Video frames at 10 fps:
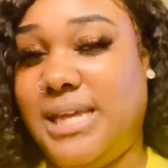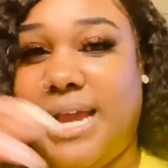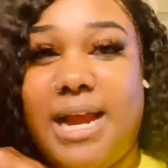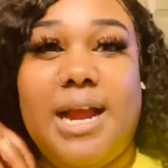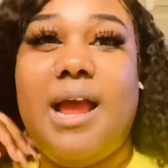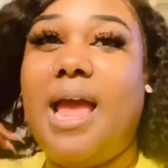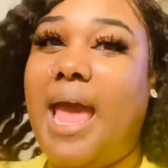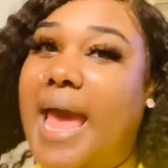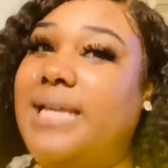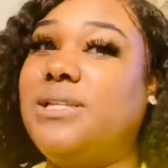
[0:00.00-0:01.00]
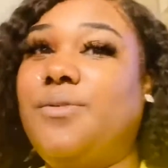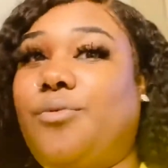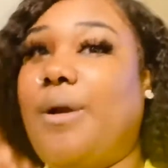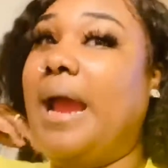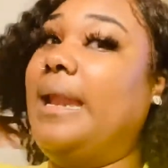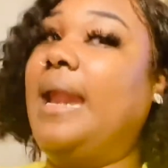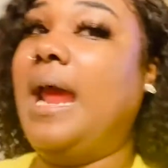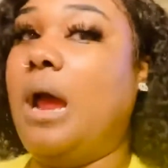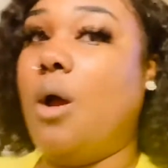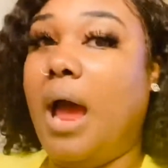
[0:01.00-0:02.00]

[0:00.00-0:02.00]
hair as of right now.